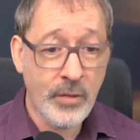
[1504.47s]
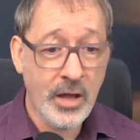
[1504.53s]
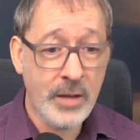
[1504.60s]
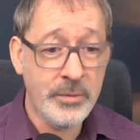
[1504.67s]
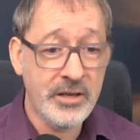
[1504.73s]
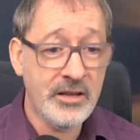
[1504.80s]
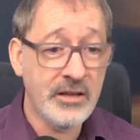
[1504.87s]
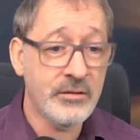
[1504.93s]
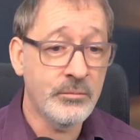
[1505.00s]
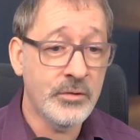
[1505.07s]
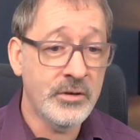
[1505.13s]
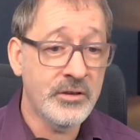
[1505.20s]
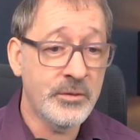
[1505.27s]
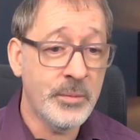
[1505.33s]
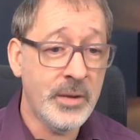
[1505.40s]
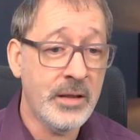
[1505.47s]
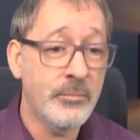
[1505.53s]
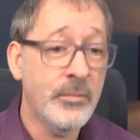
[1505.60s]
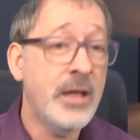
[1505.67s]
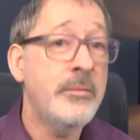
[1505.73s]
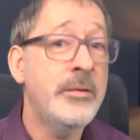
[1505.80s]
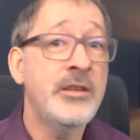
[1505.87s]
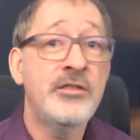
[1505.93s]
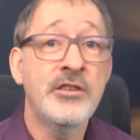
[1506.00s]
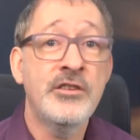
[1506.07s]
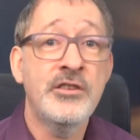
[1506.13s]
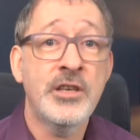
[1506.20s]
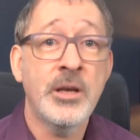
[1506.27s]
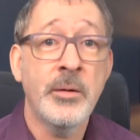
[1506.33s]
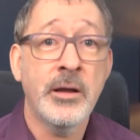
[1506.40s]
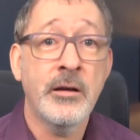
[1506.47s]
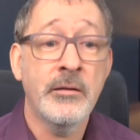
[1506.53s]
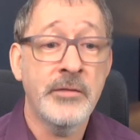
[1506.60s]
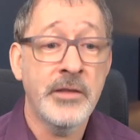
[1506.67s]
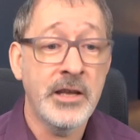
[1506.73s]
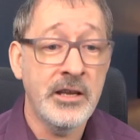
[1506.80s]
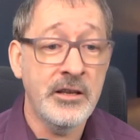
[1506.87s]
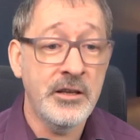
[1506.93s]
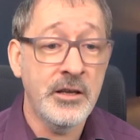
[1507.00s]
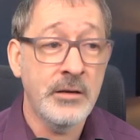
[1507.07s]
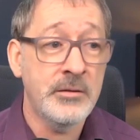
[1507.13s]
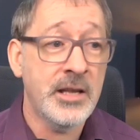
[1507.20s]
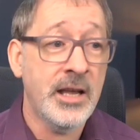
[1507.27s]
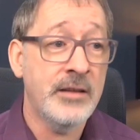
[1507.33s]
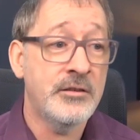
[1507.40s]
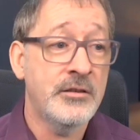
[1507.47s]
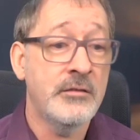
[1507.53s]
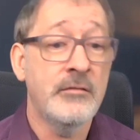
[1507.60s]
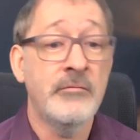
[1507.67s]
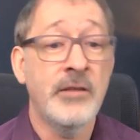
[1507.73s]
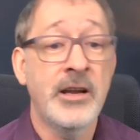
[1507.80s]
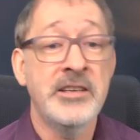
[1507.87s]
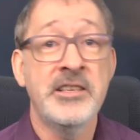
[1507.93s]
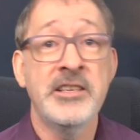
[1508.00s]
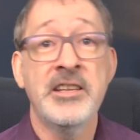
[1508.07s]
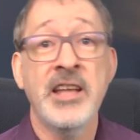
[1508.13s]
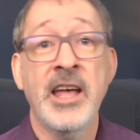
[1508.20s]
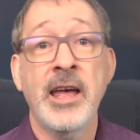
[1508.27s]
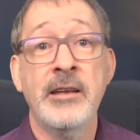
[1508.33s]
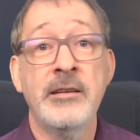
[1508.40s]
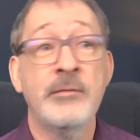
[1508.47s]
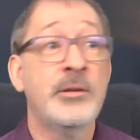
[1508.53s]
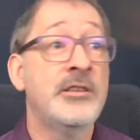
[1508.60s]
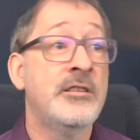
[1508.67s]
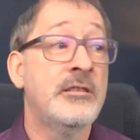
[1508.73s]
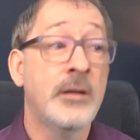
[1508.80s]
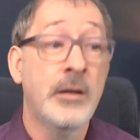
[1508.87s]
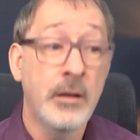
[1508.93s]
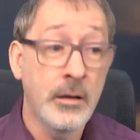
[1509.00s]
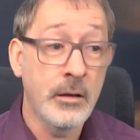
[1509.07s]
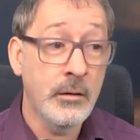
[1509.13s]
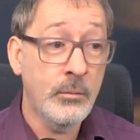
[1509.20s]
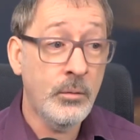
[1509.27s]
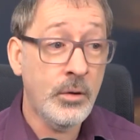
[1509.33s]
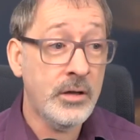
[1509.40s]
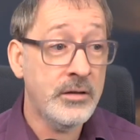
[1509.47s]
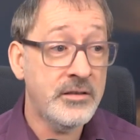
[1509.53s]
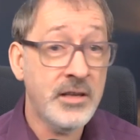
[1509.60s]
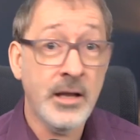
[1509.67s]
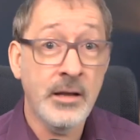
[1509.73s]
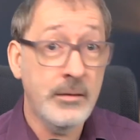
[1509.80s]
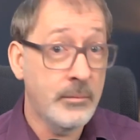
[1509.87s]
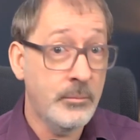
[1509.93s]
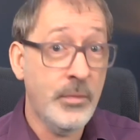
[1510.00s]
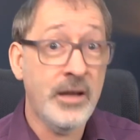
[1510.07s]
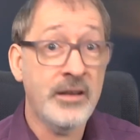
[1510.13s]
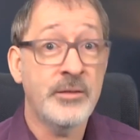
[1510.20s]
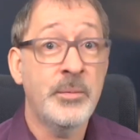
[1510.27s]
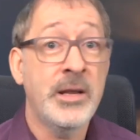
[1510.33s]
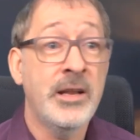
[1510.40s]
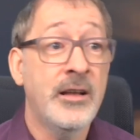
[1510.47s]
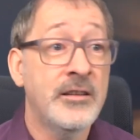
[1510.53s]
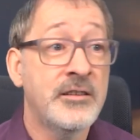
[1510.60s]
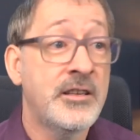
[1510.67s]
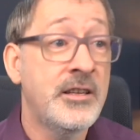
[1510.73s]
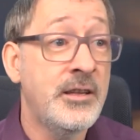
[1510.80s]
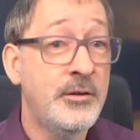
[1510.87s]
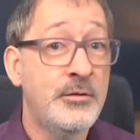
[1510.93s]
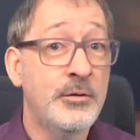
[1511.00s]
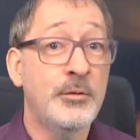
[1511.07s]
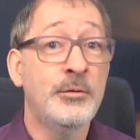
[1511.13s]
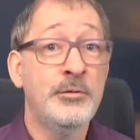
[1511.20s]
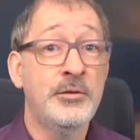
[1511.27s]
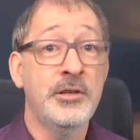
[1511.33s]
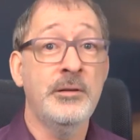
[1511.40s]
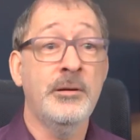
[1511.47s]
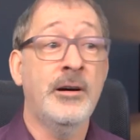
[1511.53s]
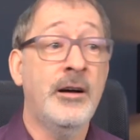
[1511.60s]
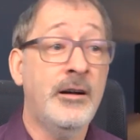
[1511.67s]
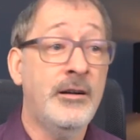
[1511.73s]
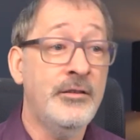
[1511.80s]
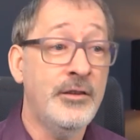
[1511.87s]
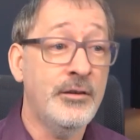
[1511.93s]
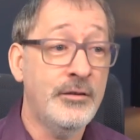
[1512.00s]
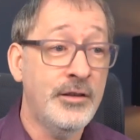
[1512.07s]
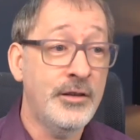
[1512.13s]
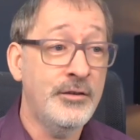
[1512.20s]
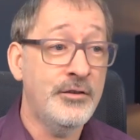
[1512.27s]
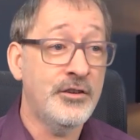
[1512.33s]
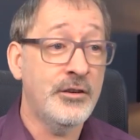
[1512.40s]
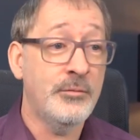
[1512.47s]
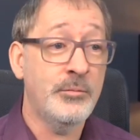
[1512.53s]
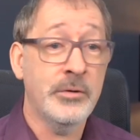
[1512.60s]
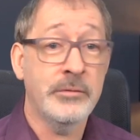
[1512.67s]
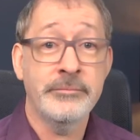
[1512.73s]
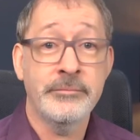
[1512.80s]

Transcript: Maybe he doesn't want to speak. Maybe he's just showing off that he knows how to raise his hand, which is what Mike's been asking you to all do on your YouTube.